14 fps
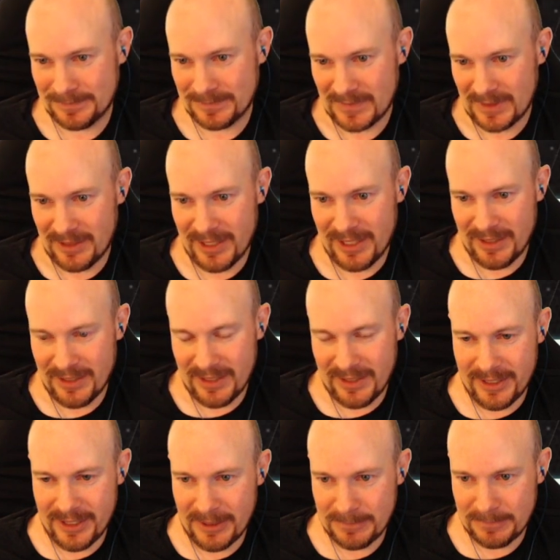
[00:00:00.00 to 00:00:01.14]
all right.
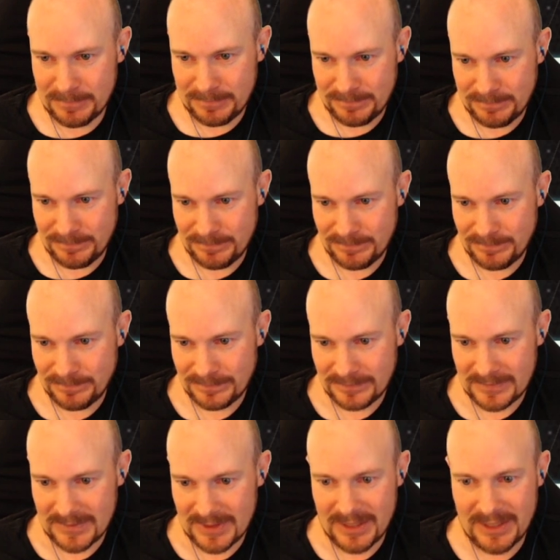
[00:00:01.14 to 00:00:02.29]
Um,
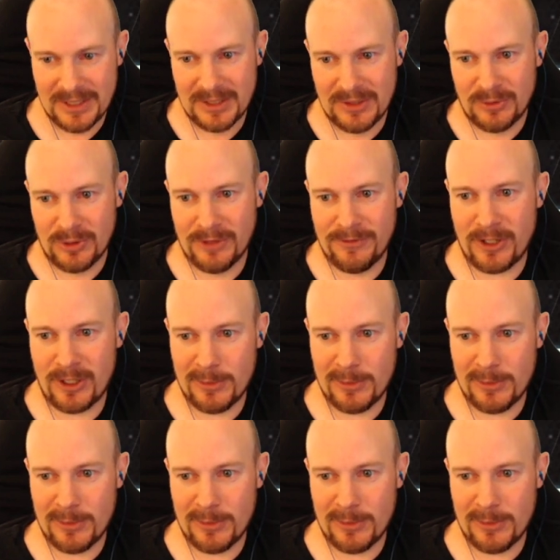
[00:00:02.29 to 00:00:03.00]
we'll farm a